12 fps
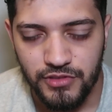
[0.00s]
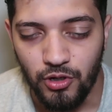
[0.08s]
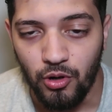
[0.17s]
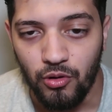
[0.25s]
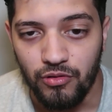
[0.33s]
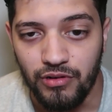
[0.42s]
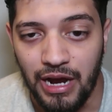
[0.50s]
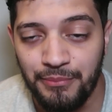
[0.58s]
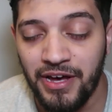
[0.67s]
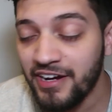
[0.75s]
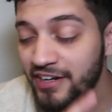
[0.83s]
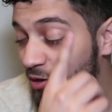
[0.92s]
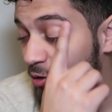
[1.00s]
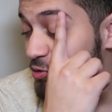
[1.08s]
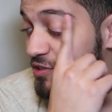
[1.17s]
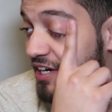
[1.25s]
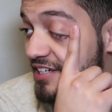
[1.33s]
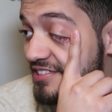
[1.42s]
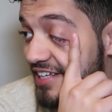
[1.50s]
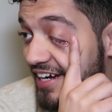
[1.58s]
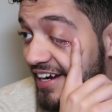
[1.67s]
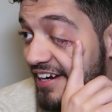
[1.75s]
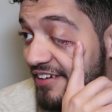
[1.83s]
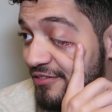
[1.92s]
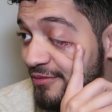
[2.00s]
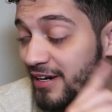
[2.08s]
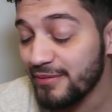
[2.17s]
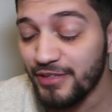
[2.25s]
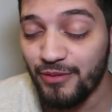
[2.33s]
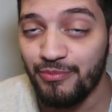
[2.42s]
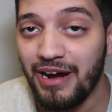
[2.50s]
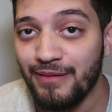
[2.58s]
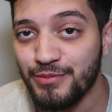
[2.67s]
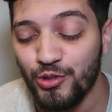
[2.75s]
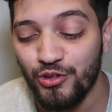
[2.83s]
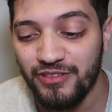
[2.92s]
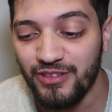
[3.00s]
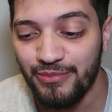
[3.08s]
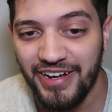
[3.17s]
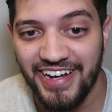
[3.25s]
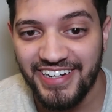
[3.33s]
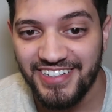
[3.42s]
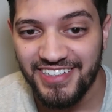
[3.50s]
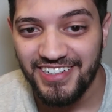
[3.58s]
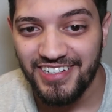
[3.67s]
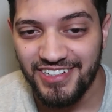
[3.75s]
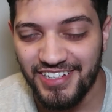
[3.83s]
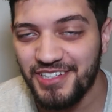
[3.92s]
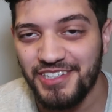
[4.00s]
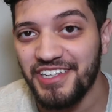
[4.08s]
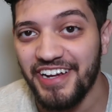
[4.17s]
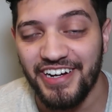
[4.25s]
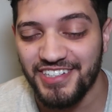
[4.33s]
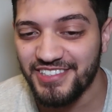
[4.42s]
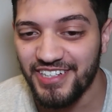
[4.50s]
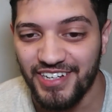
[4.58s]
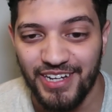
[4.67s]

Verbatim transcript: Yo, I'm not gonna hold you guys. That guy reminded me of Pop Smoke from the back, just because of the hairstyle.